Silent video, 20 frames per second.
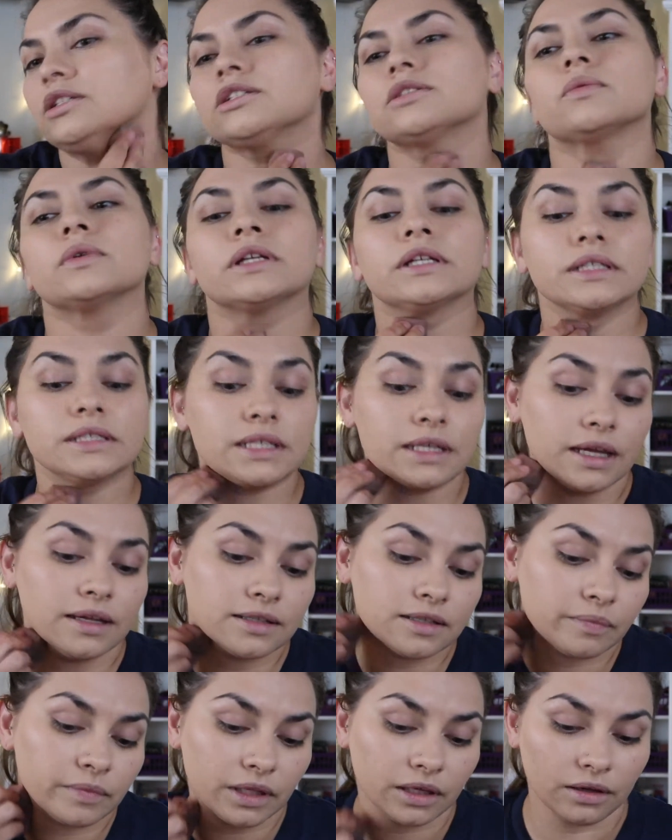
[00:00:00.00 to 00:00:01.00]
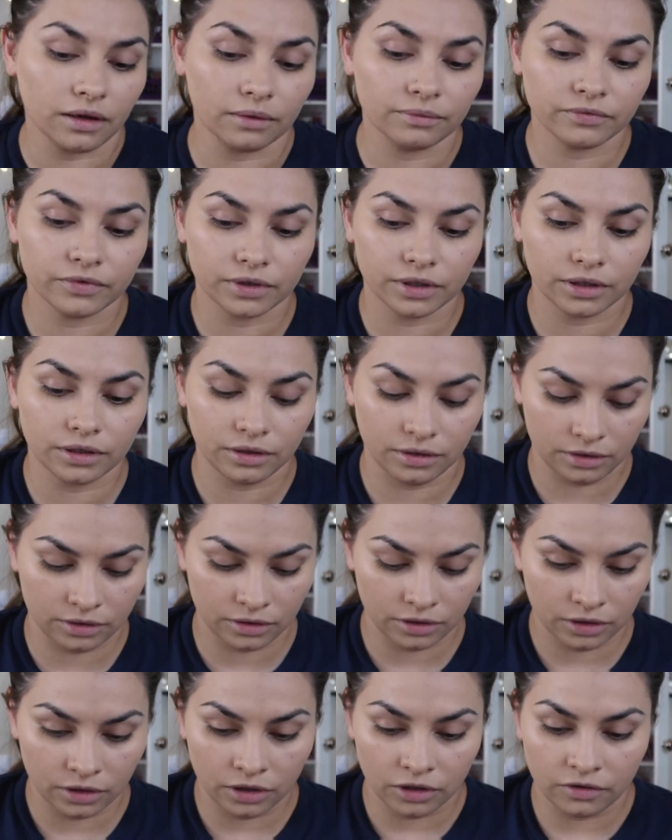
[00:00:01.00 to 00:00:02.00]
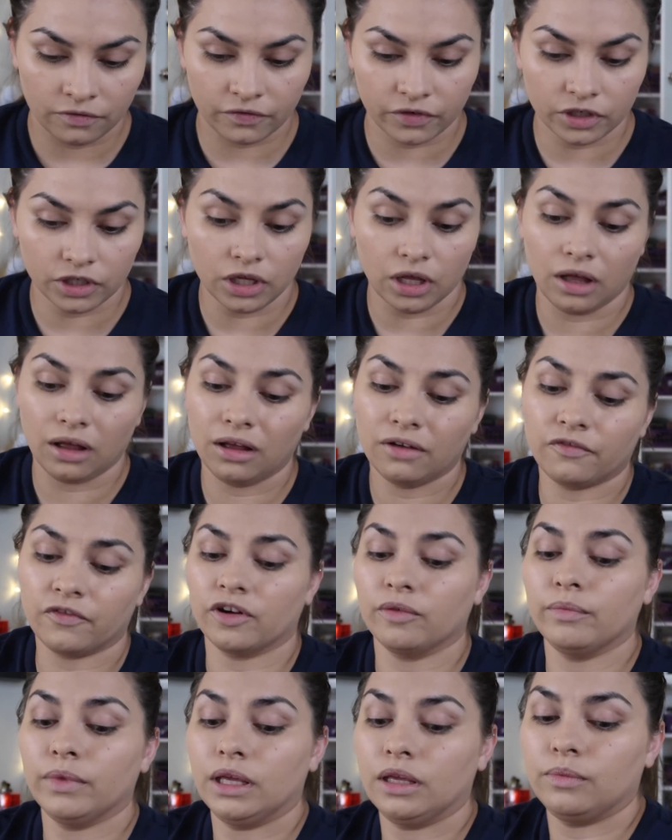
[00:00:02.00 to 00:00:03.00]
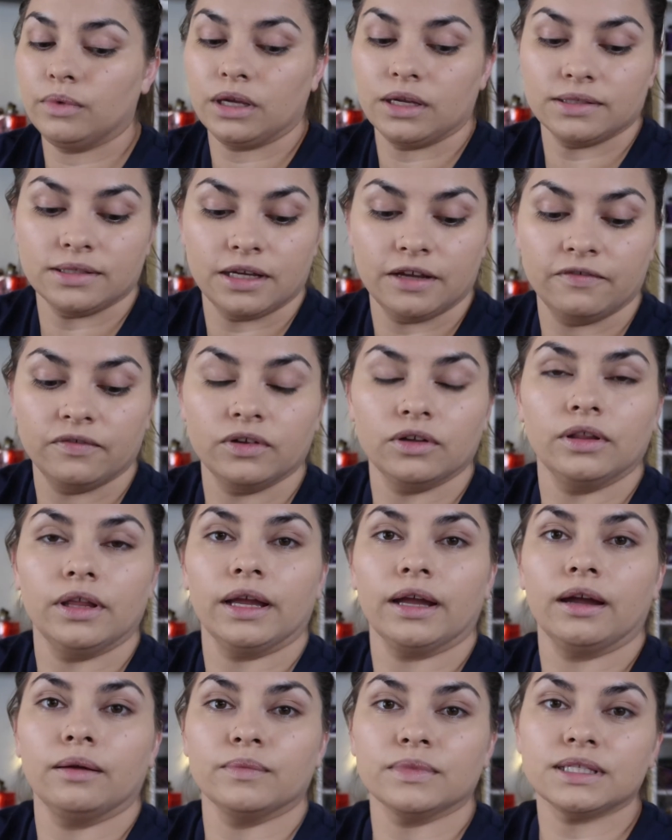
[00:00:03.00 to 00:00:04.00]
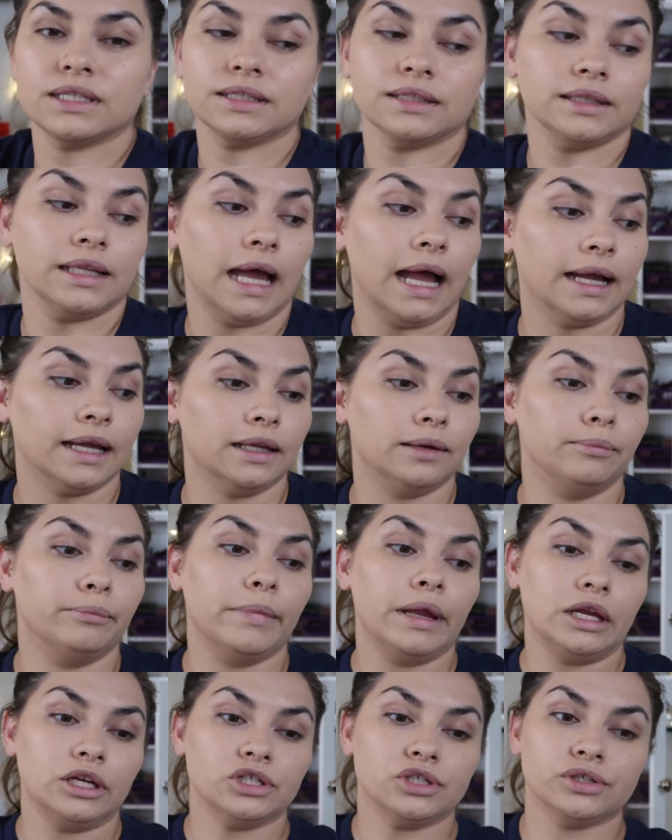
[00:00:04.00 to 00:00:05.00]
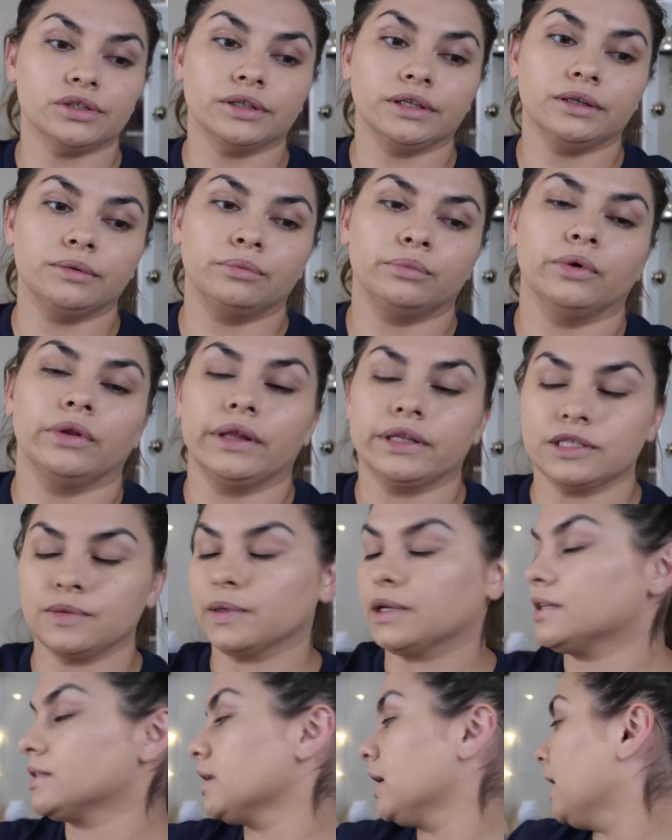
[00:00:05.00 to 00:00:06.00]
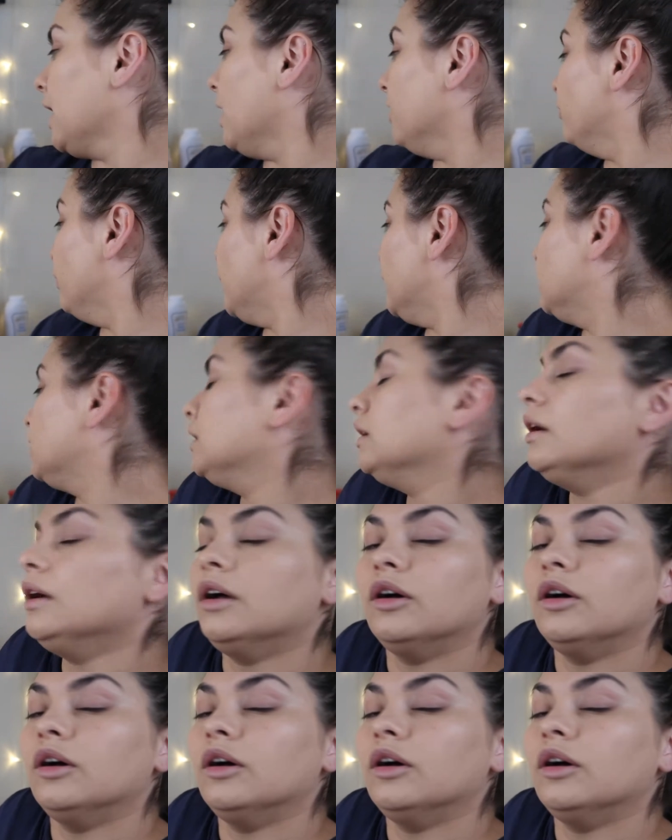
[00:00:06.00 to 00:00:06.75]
just wanted to get something up for for y'all, for me, because I feel like I'm slacking majorly. Well, that's because I have been.